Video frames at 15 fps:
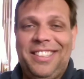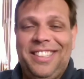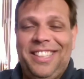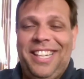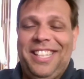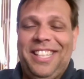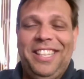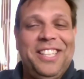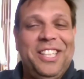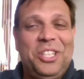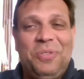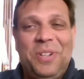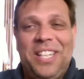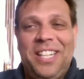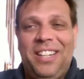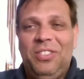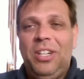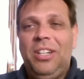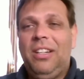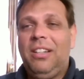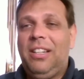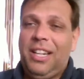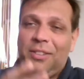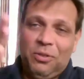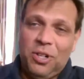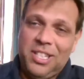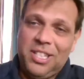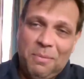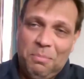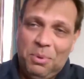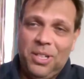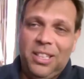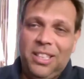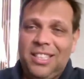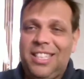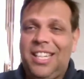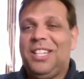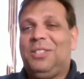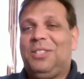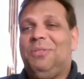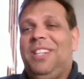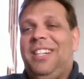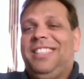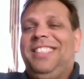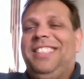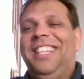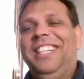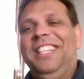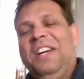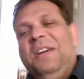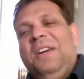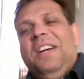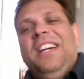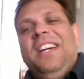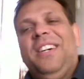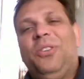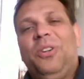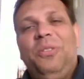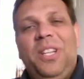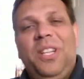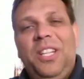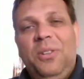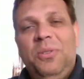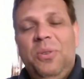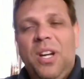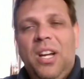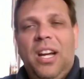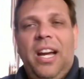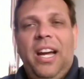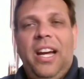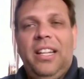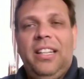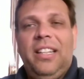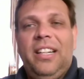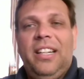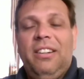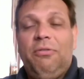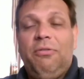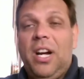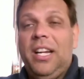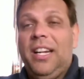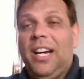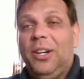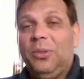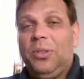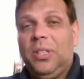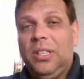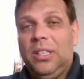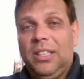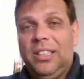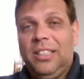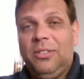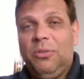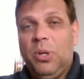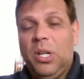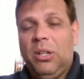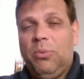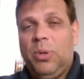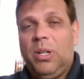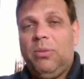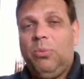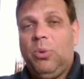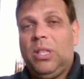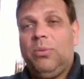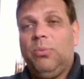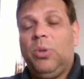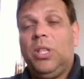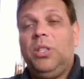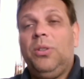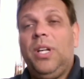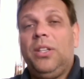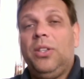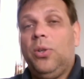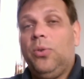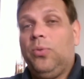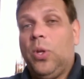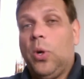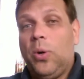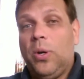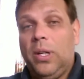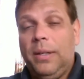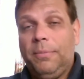get in touch with them, like for example in this case with Adrian or with you, and find out what you can do locally.